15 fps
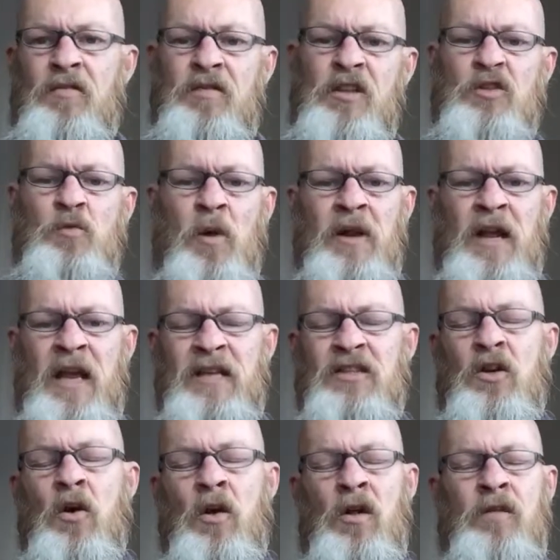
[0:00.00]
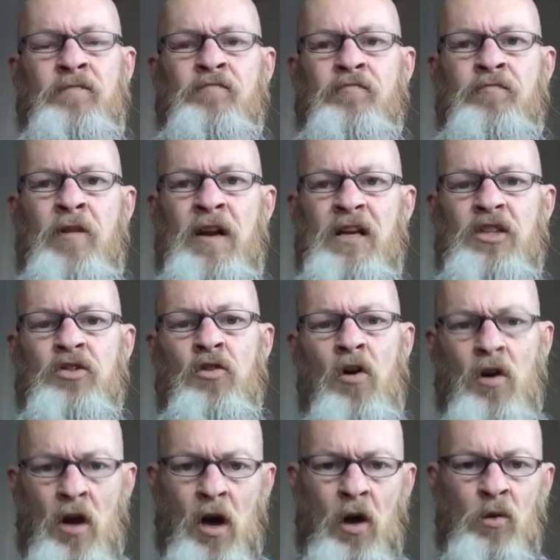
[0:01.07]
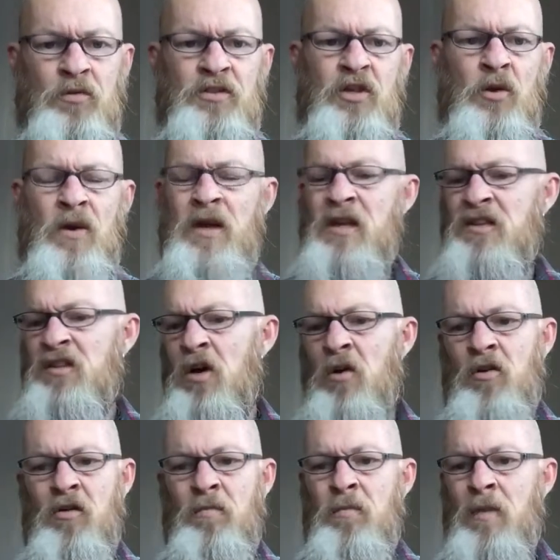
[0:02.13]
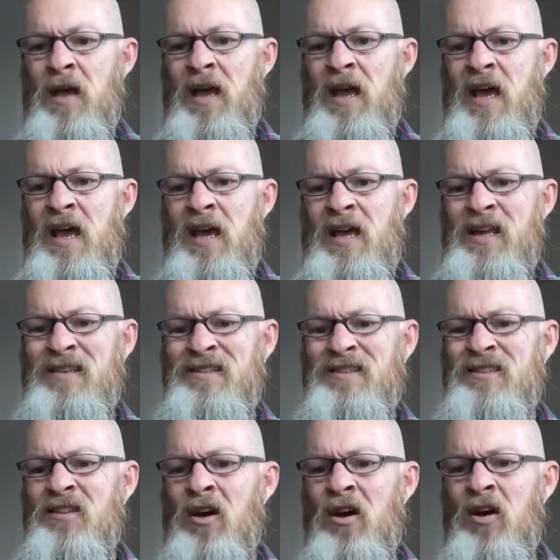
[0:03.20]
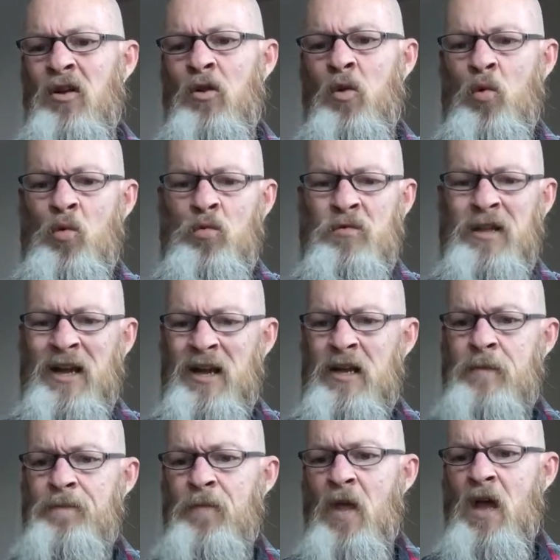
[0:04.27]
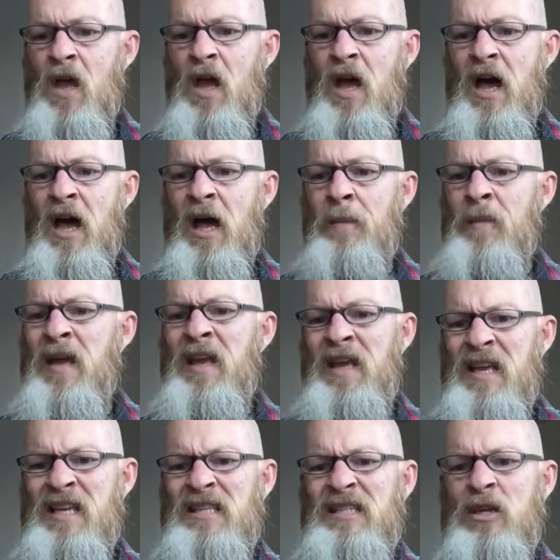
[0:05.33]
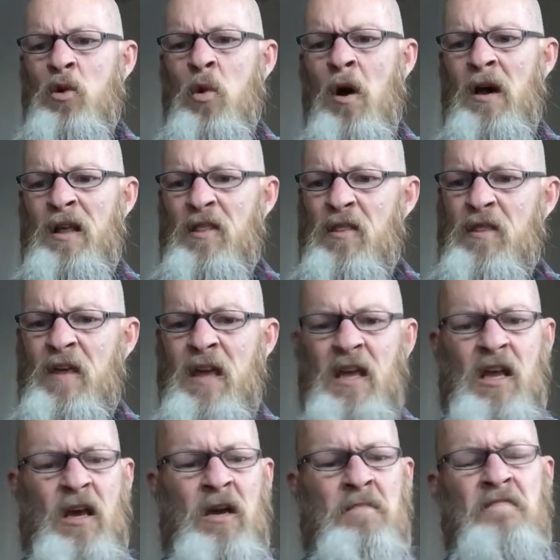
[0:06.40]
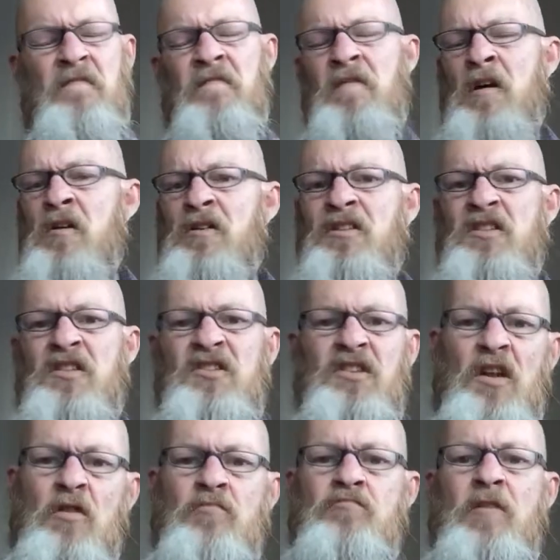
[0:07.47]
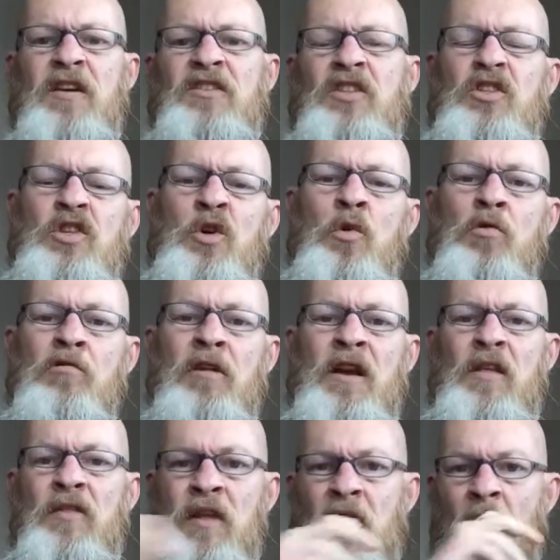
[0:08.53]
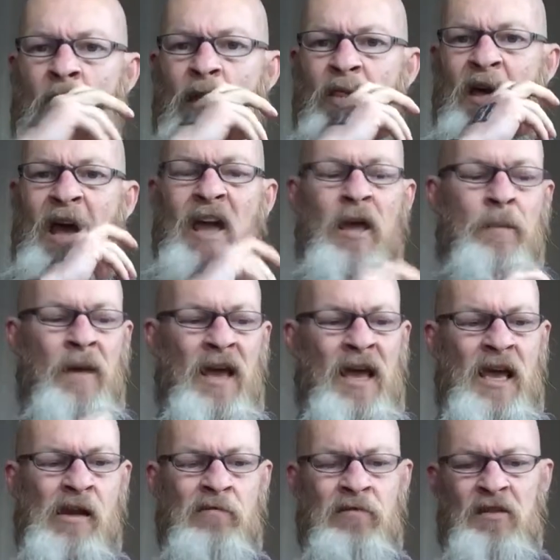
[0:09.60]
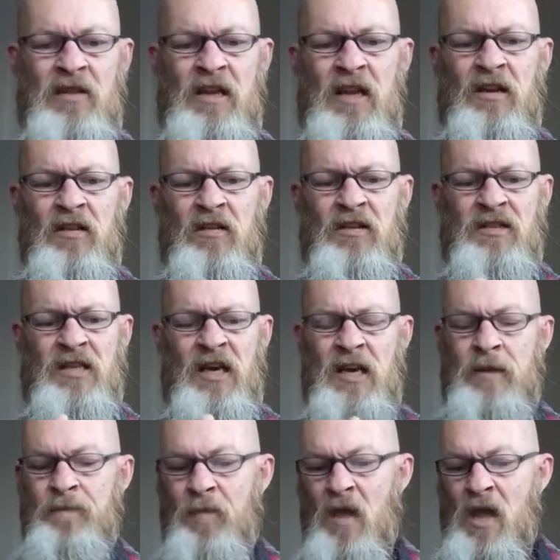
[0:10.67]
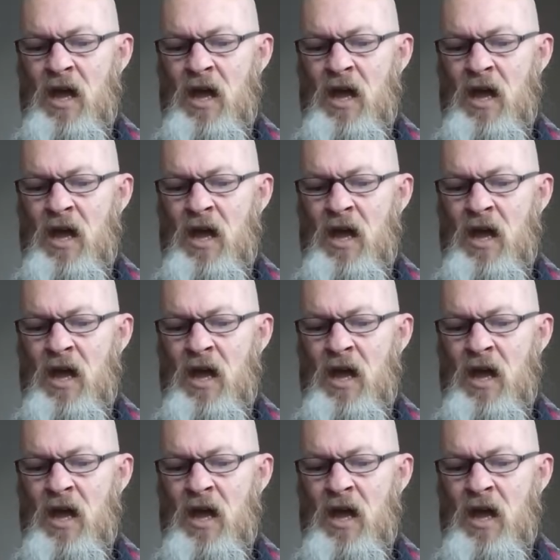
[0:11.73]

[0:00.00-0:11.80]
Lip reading: this one has got a really strong hold to it. It's holding my hair in style all day. It is quite thick. I've noticed there's no residue or anything like that in my hair at the end of the day.